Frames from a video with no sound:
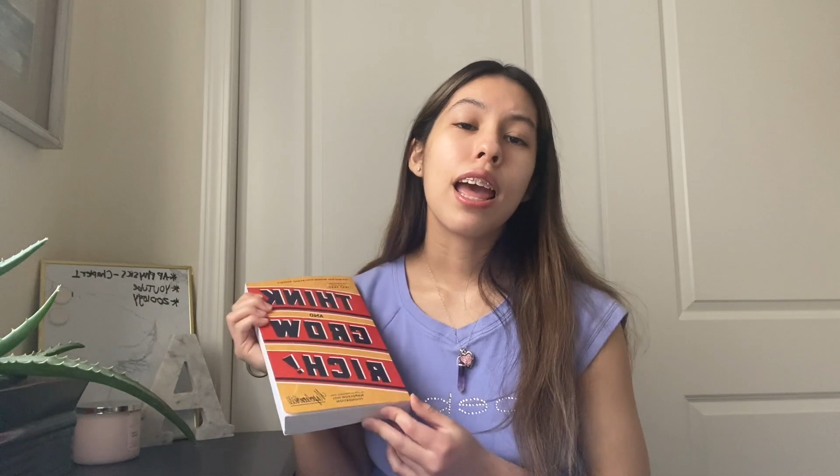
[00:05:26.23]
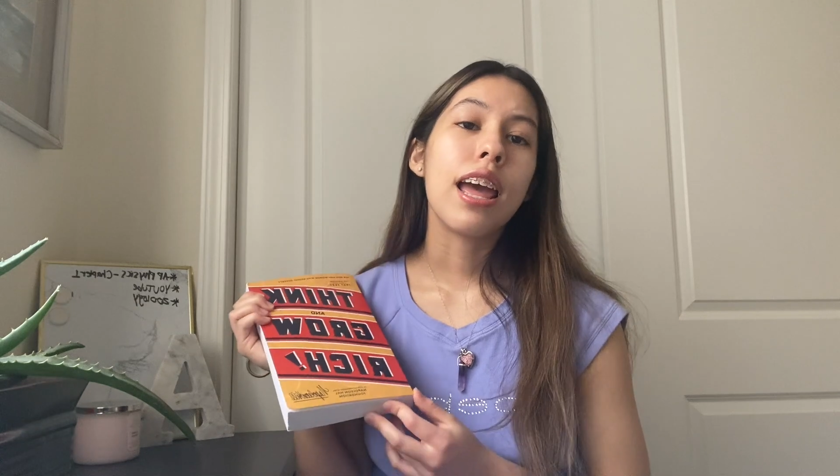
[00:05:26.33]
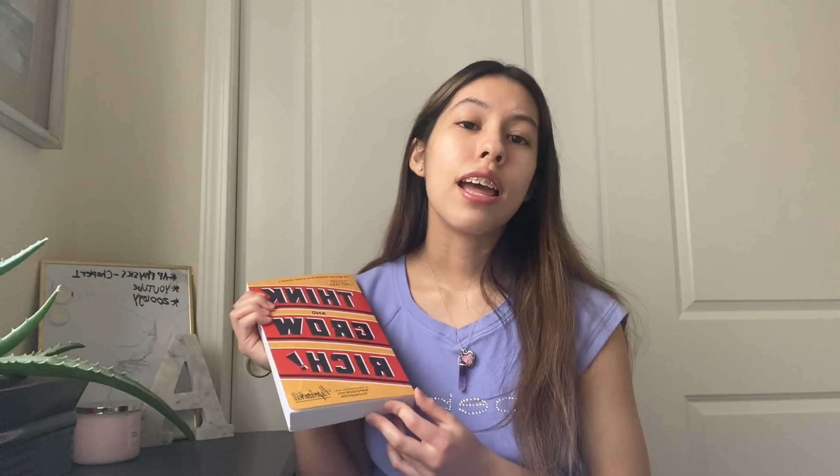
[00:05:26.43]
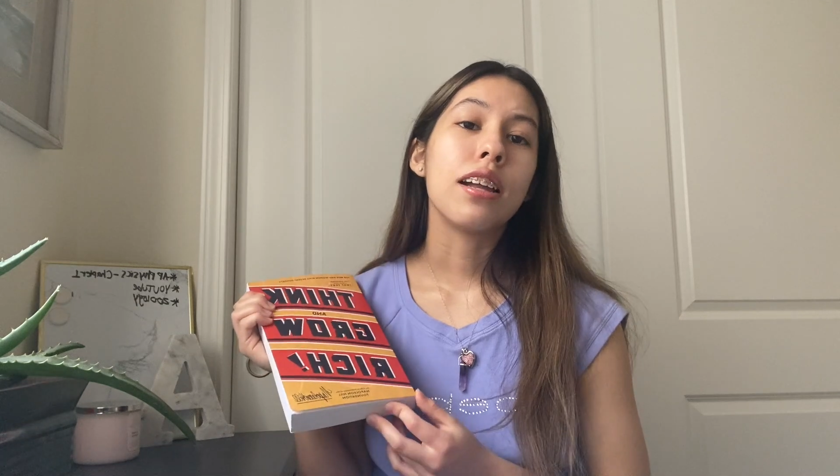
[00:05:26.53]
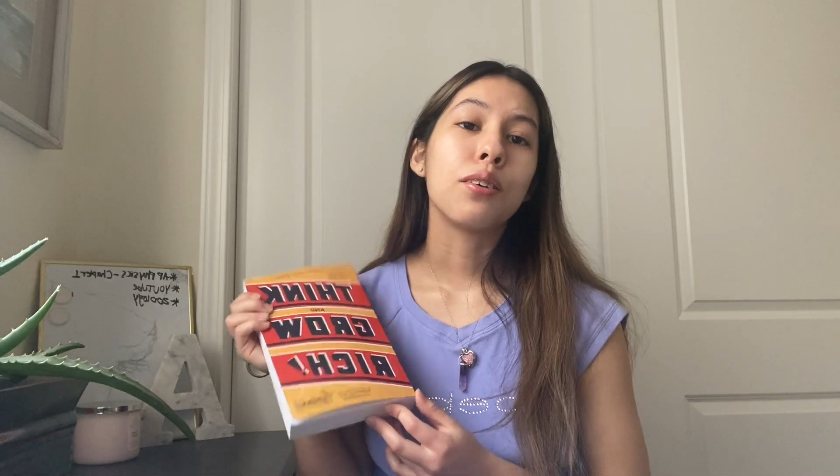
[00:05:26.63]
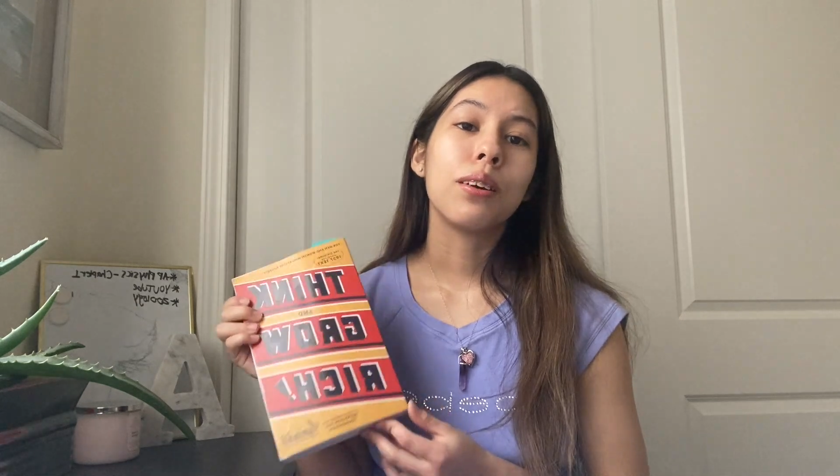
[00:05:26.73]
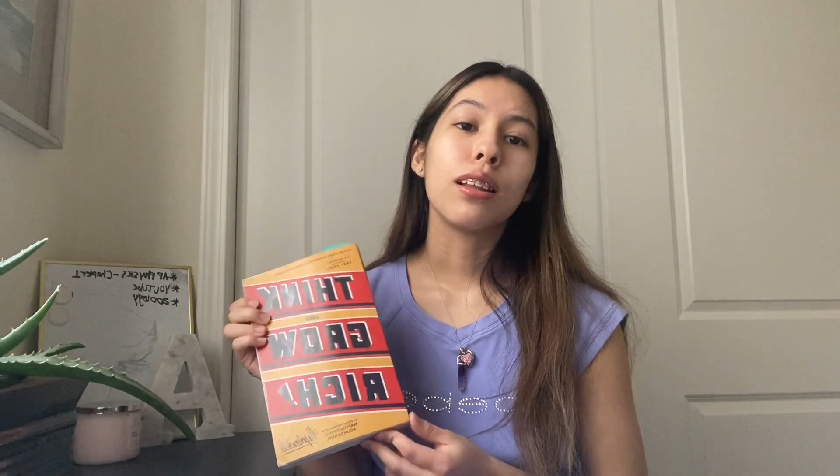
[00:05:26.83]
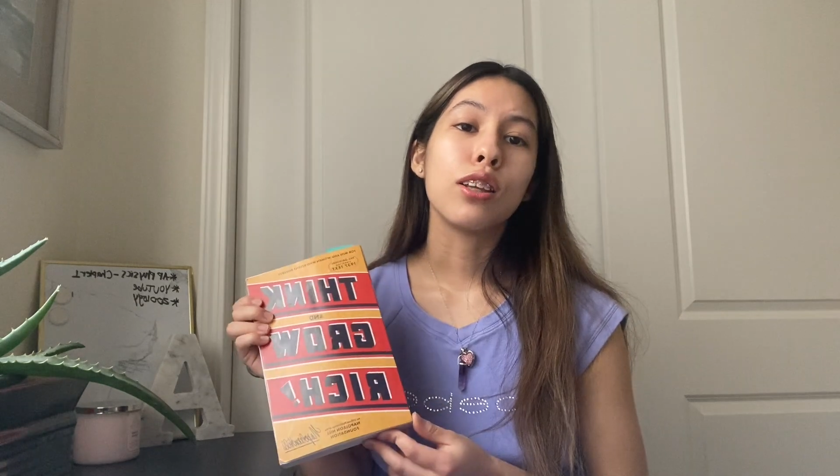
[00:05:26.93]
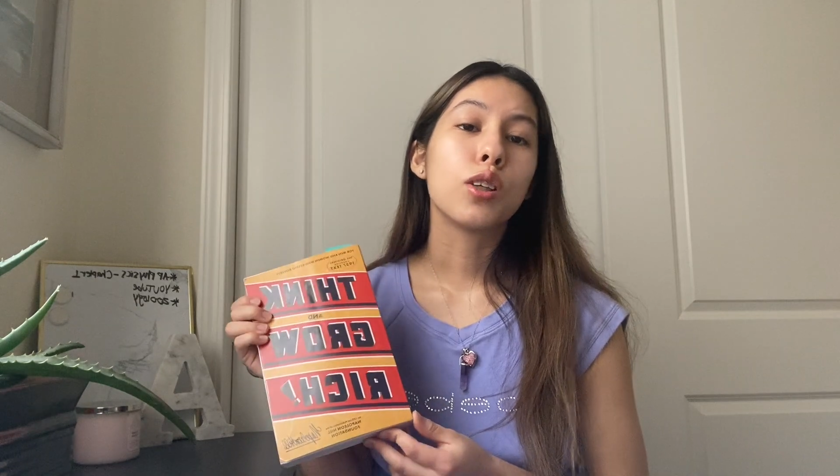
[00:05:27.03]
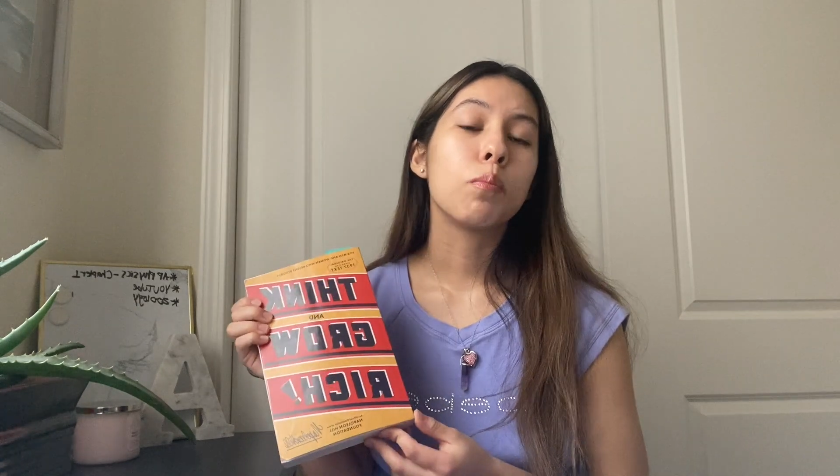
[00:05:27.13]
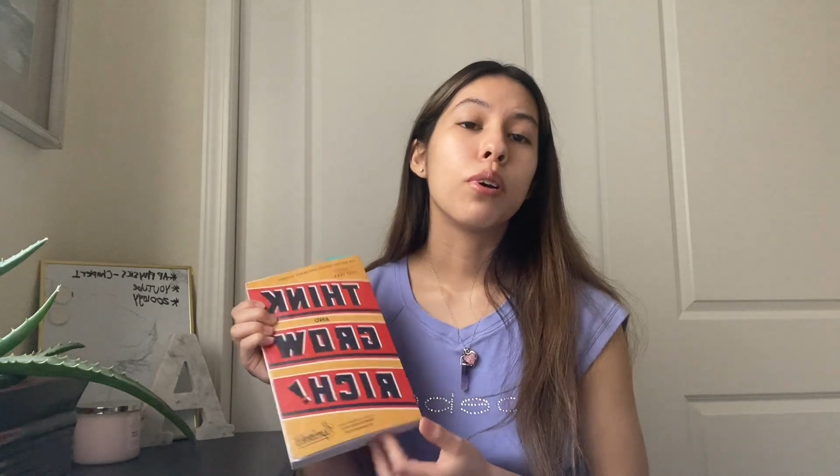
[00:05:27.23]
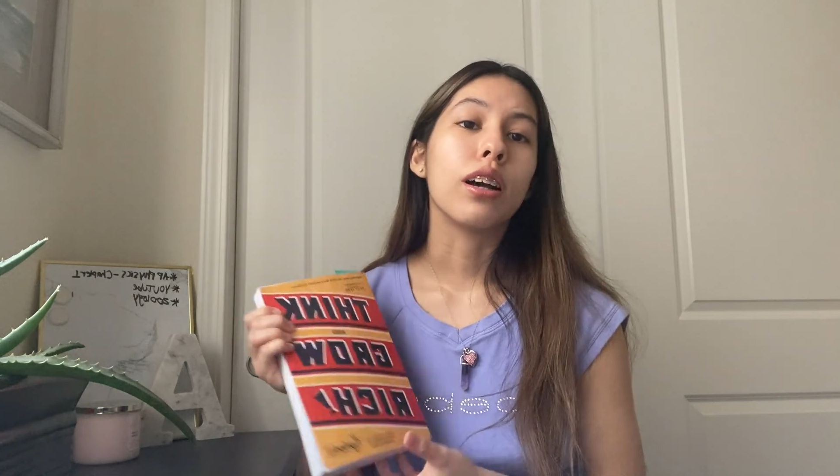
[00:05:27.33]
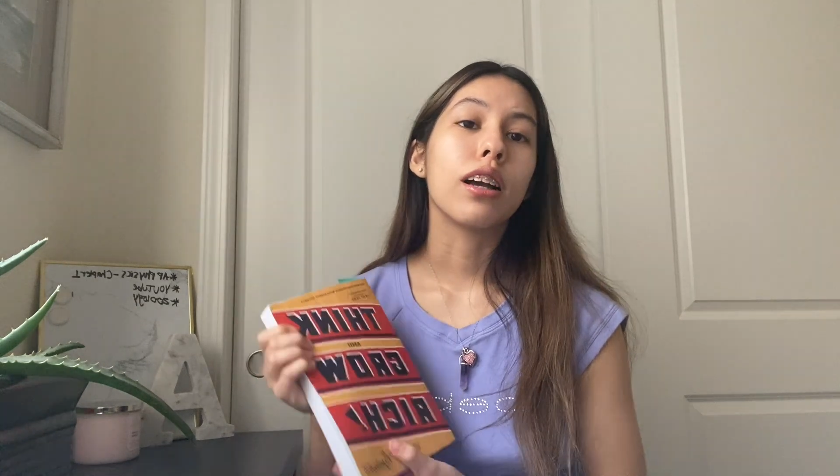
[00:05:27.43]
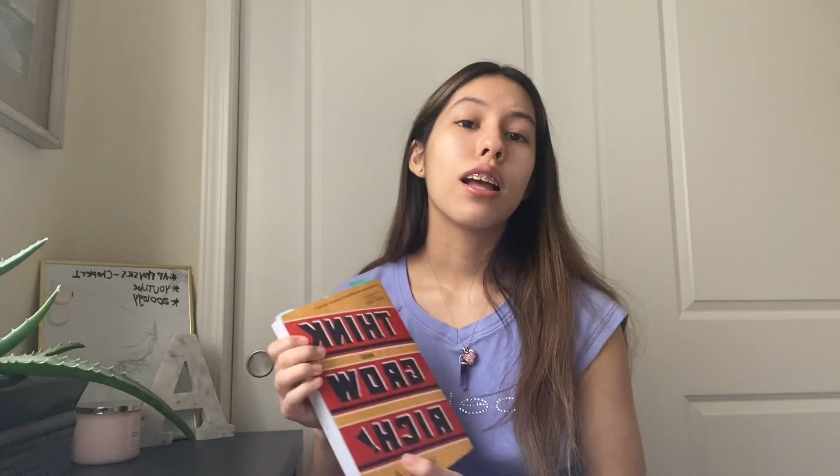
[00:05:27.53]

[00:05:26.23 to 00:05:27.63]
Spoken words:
and read this book.